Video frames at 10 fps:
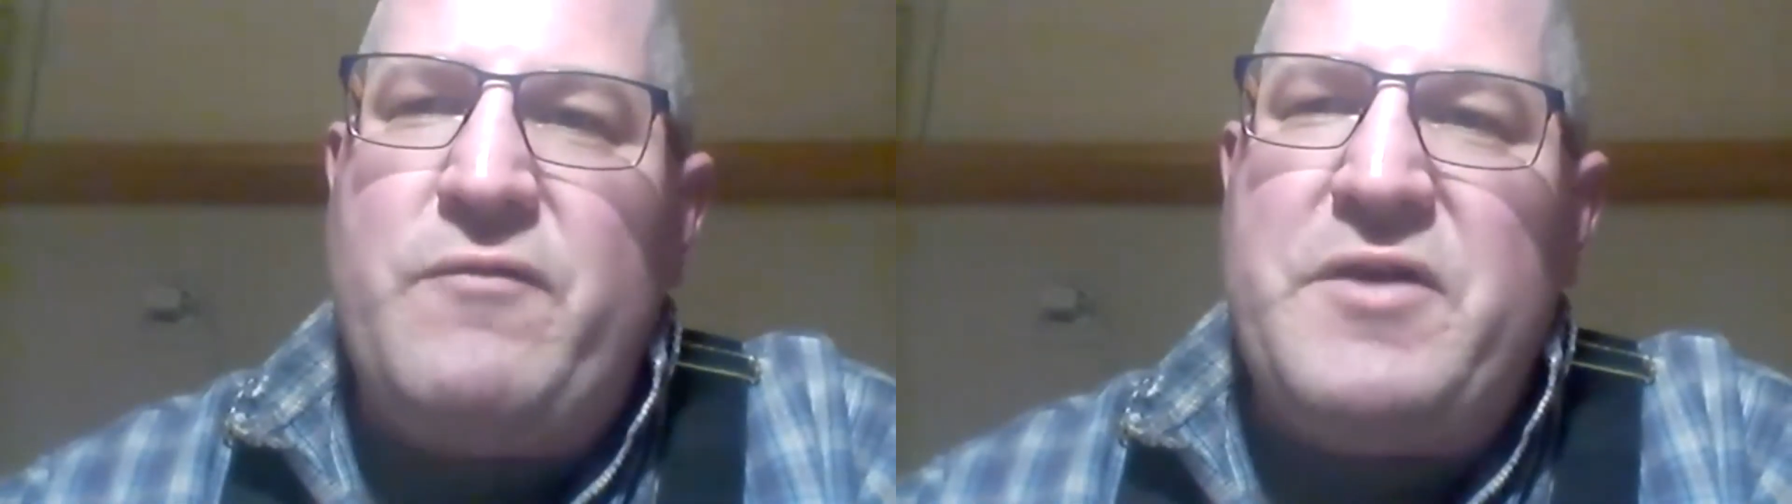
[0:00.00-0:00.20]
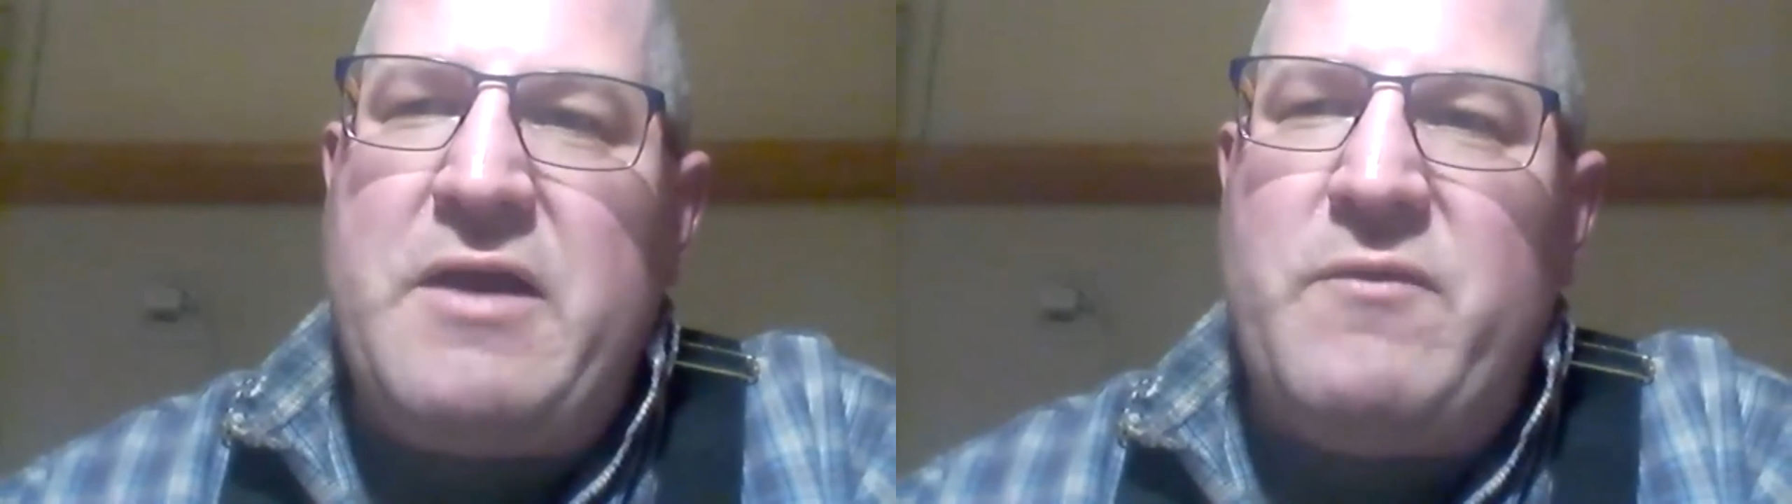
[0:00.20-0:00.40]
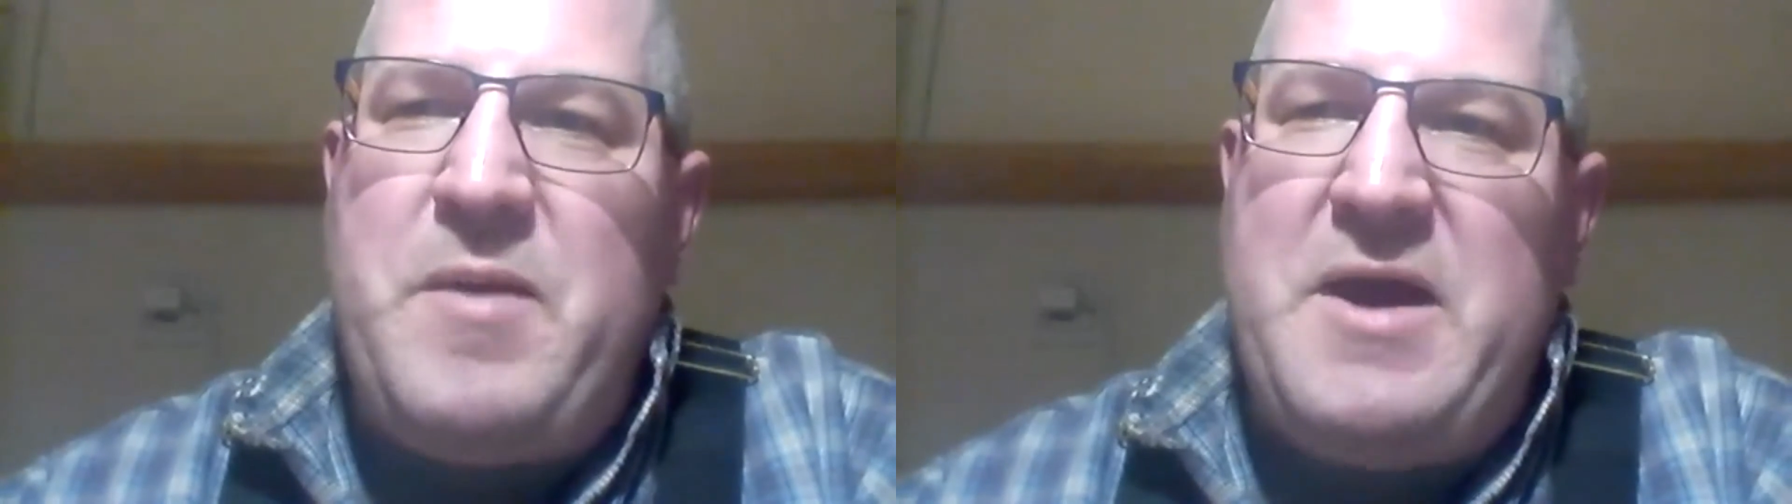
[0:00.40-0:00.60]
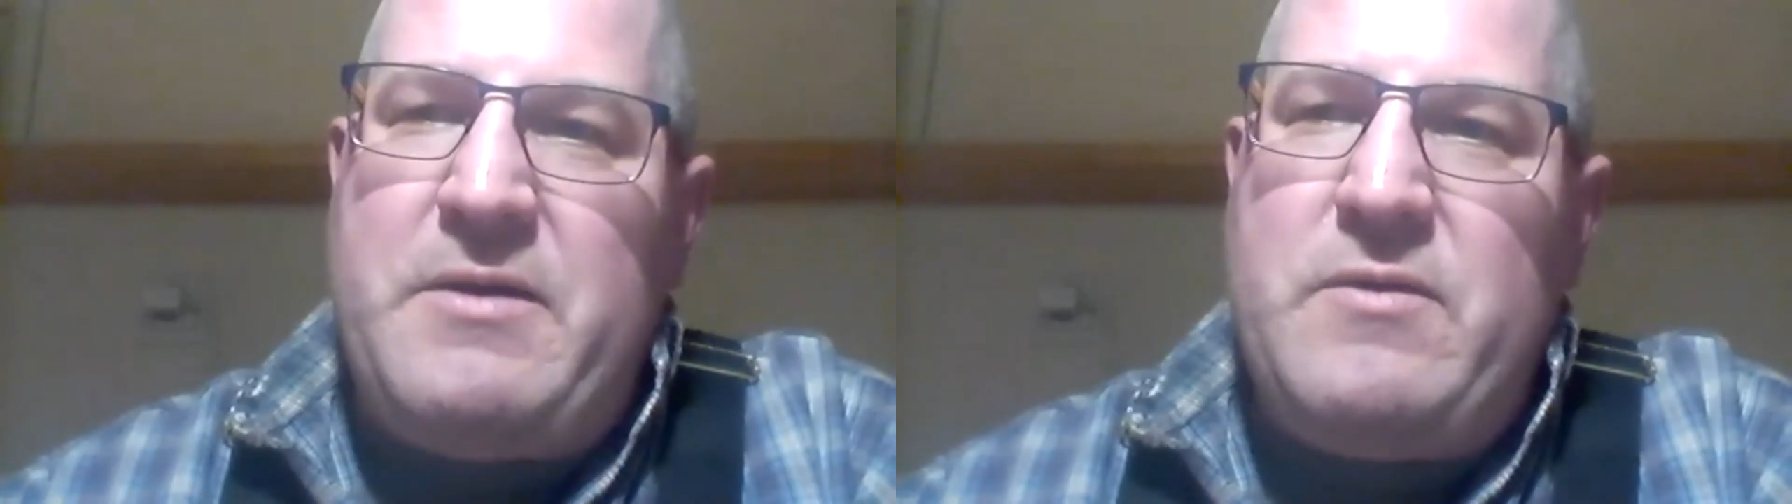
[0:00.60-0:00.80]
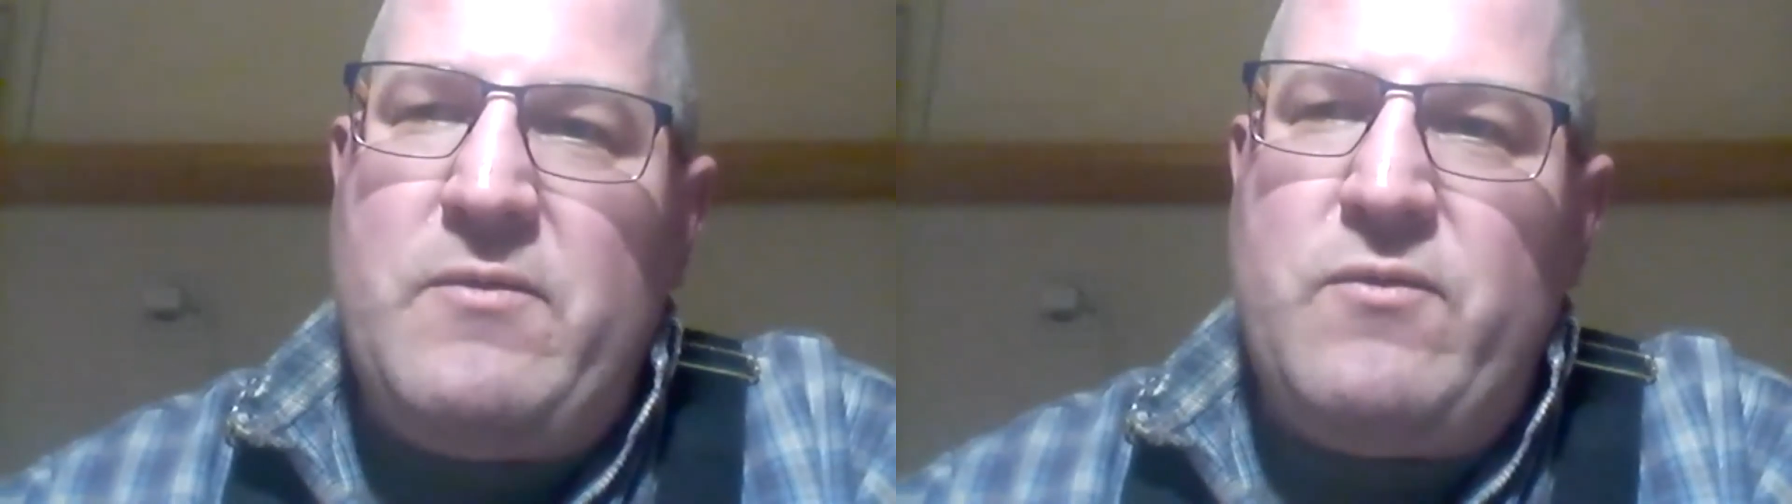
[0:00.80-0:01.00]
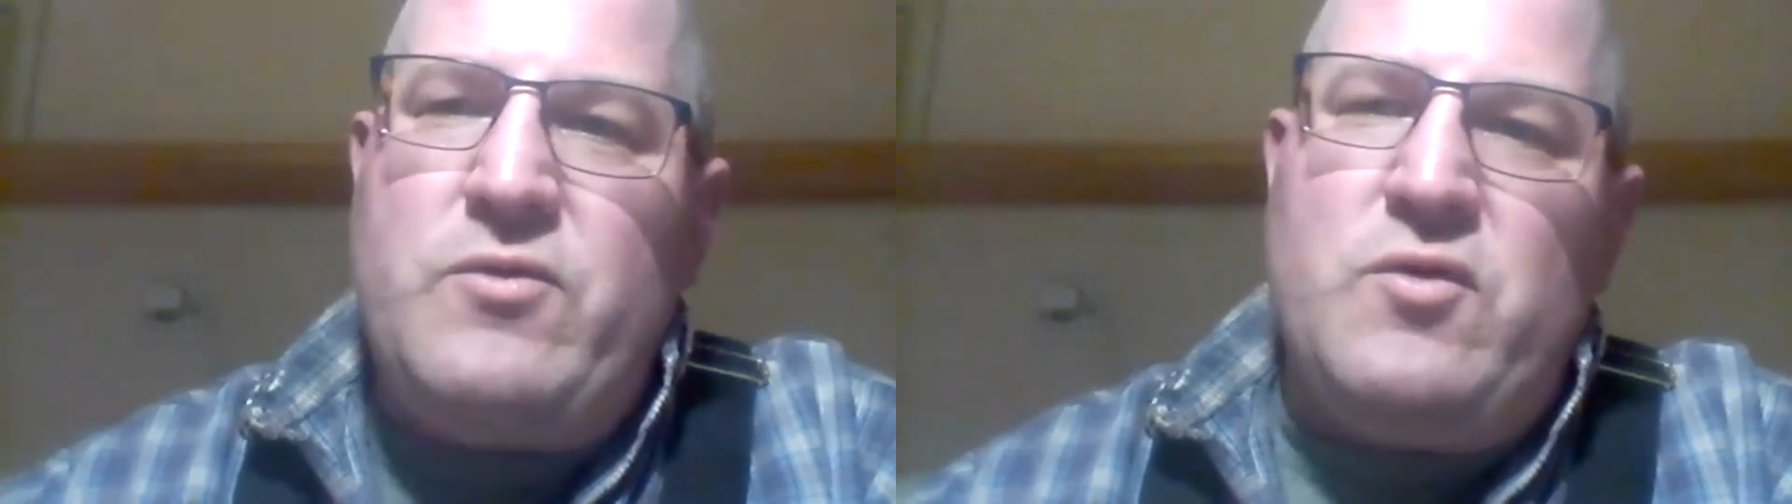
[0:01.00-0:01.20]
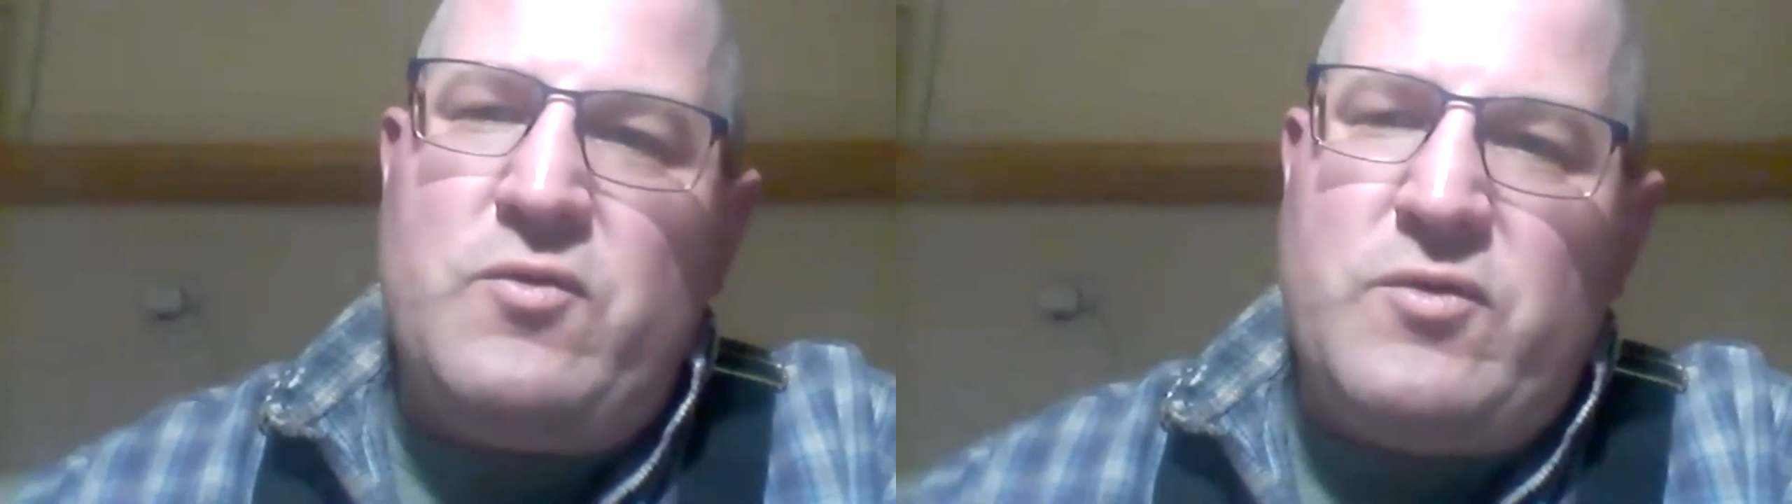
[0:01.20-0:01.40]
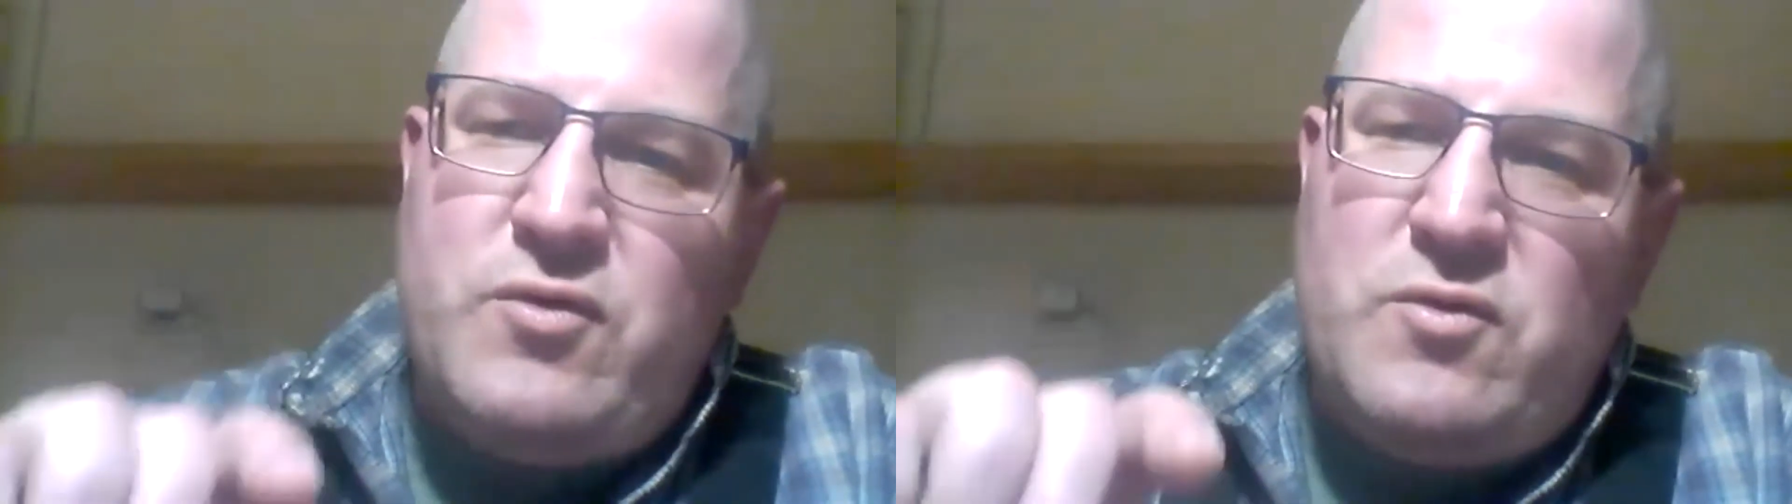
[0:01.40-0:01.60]
the next pen
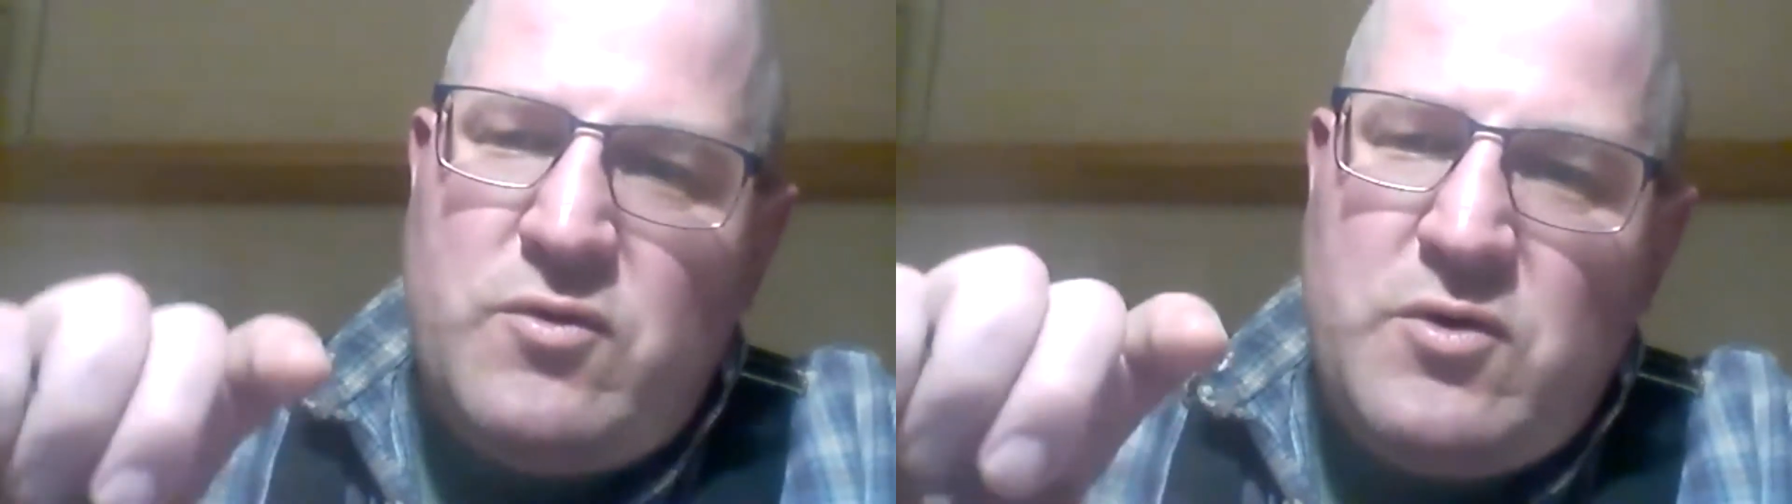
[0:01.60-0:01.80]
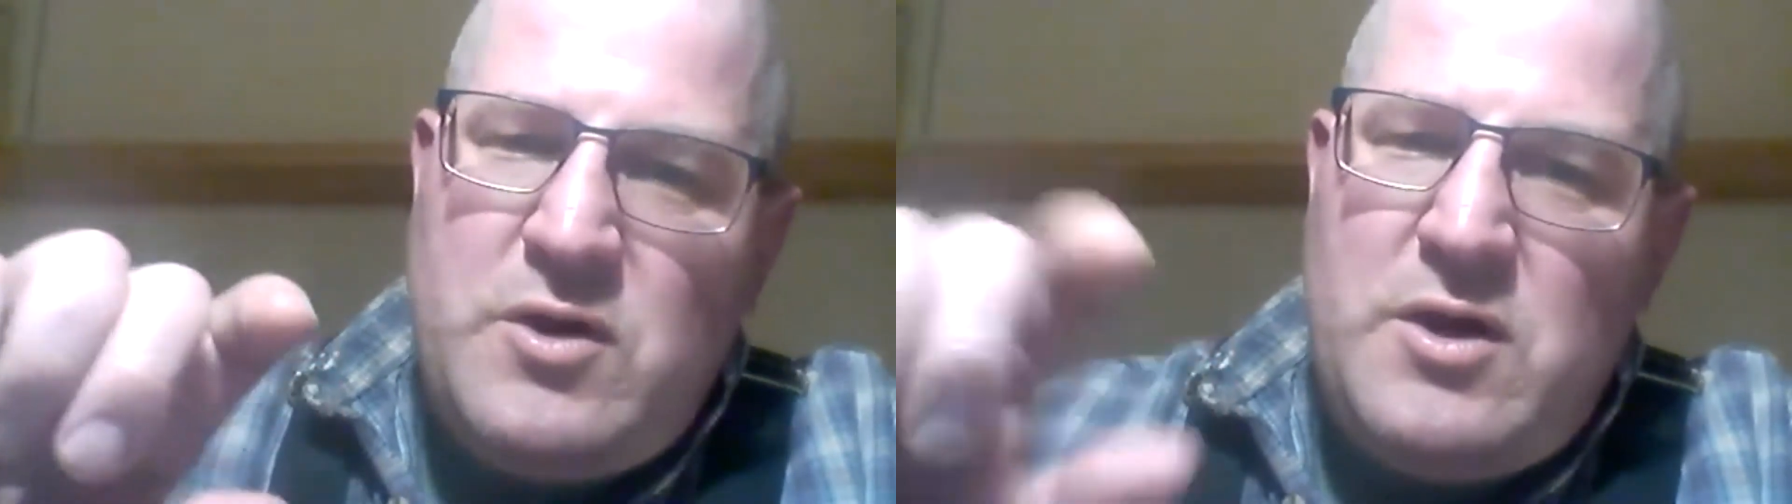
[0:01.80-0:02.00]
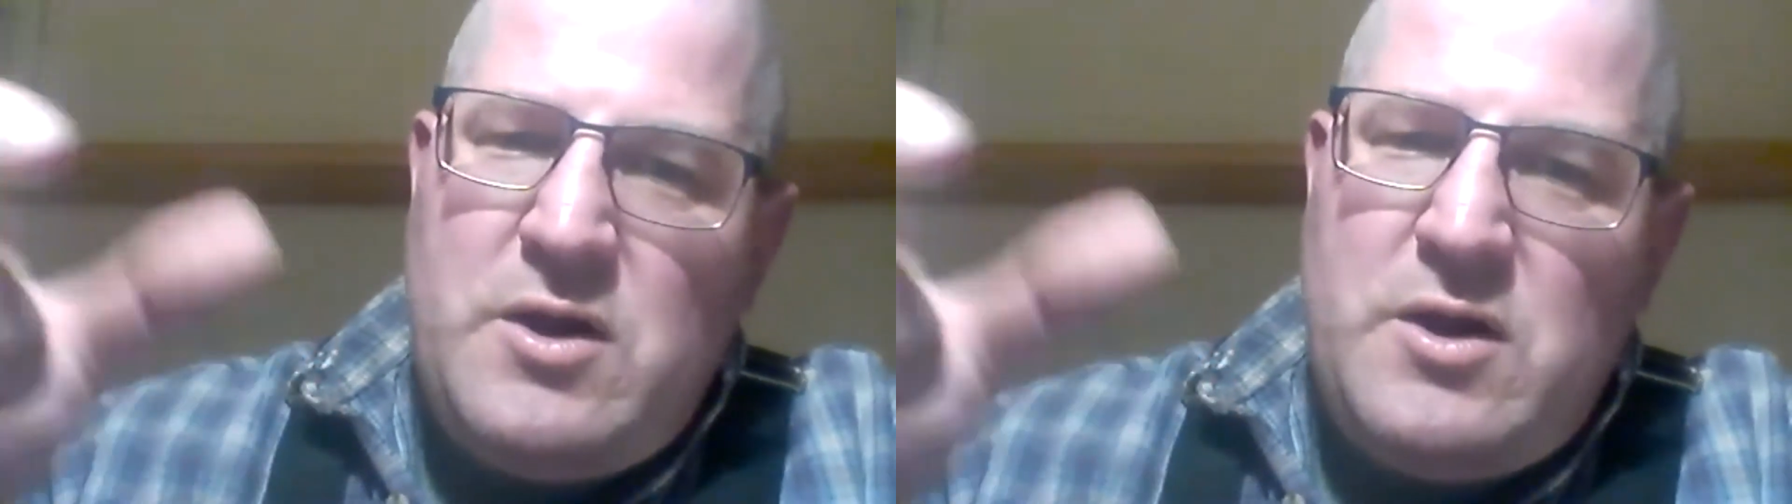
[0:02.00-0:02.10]
to